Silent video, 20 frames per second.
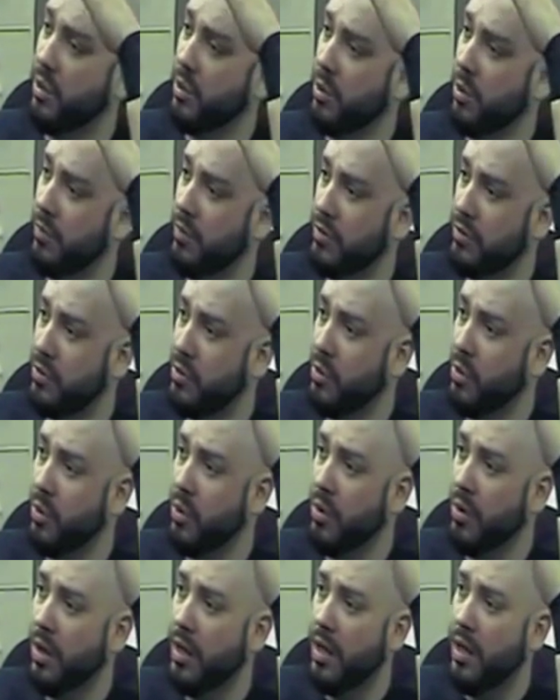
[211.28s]
was the owner of the
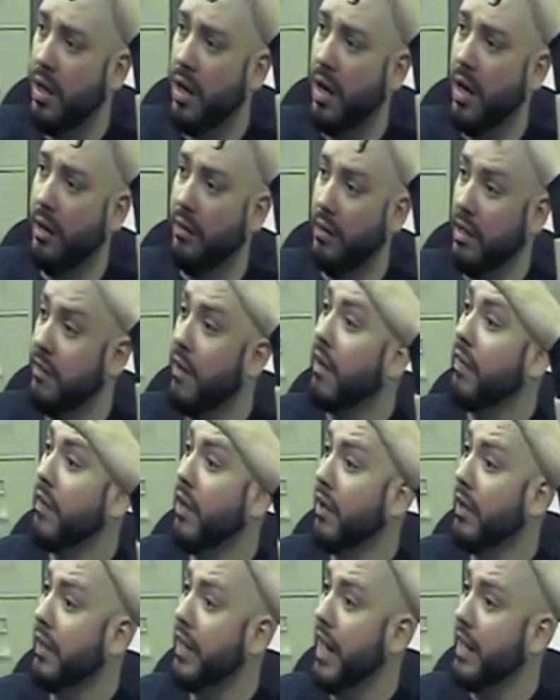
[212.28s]
school. Devon
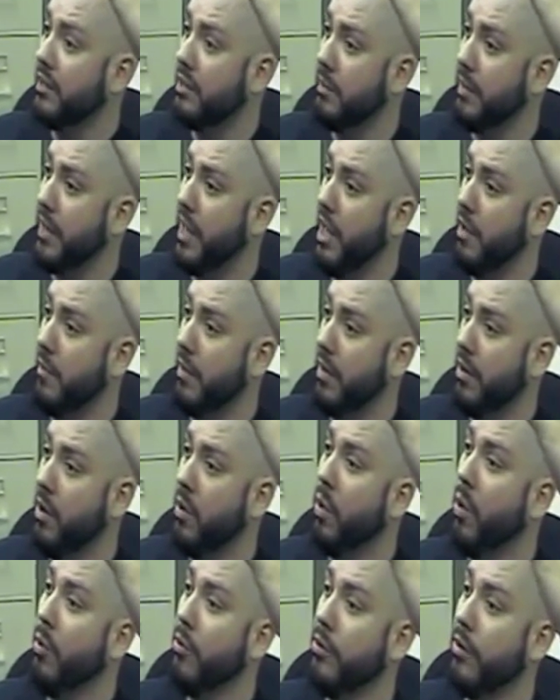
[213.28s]
Dudley actually became a
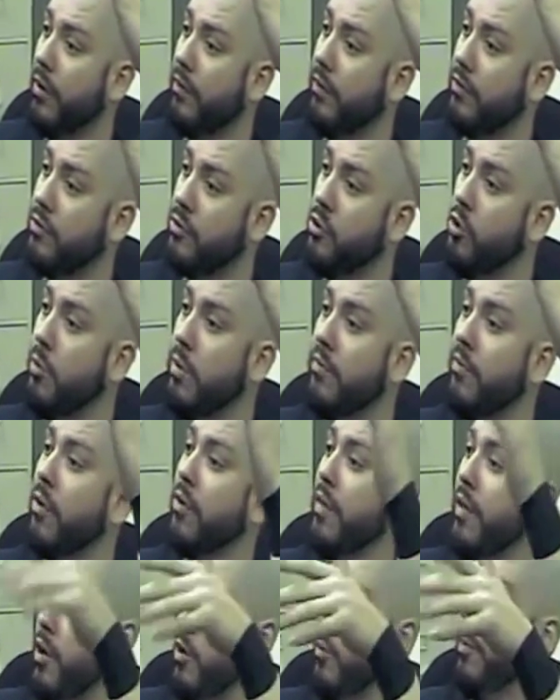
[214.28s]
co-owner of the school
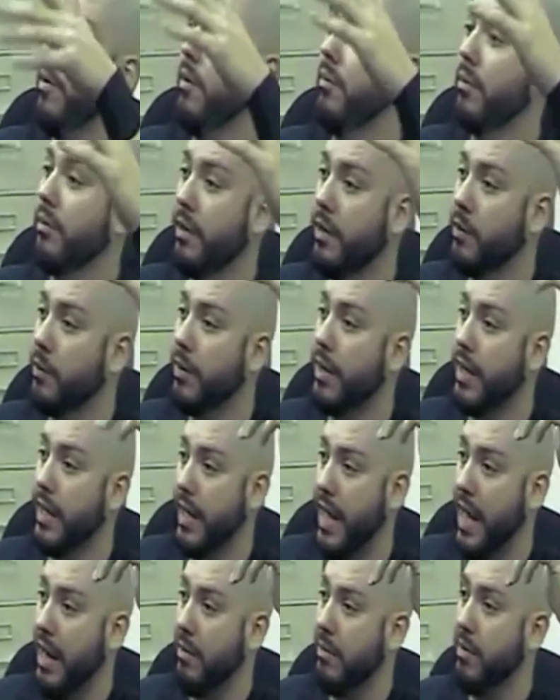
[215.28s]
before they opened up the Team 3D
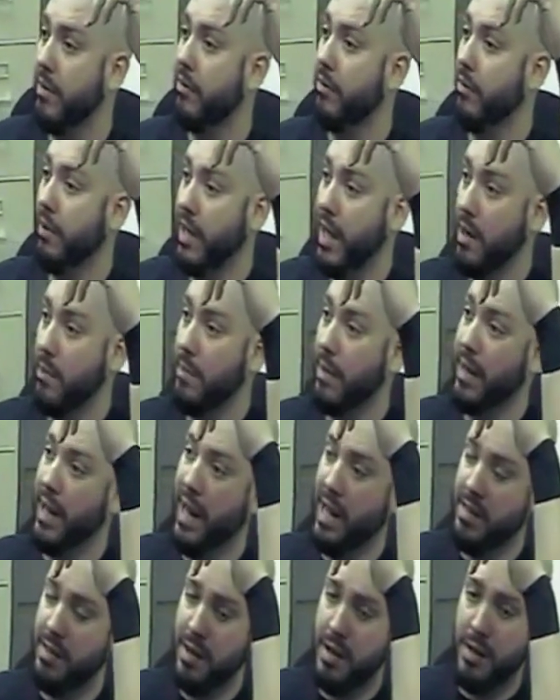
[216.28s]
Academy, so he had a big
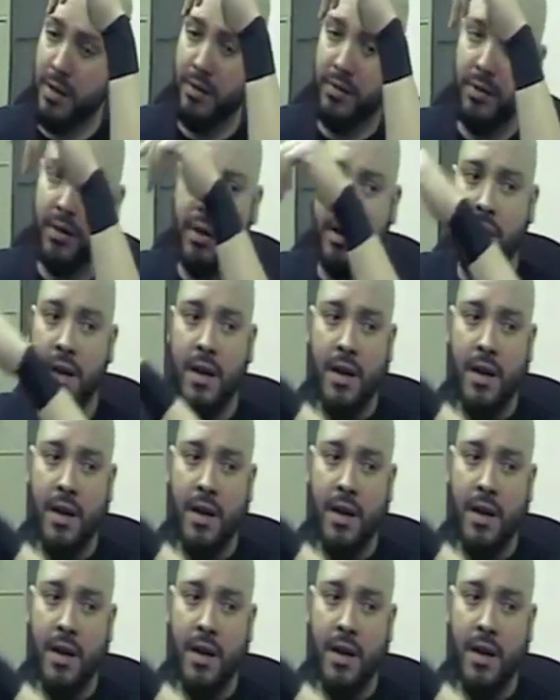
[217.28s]
hand in us.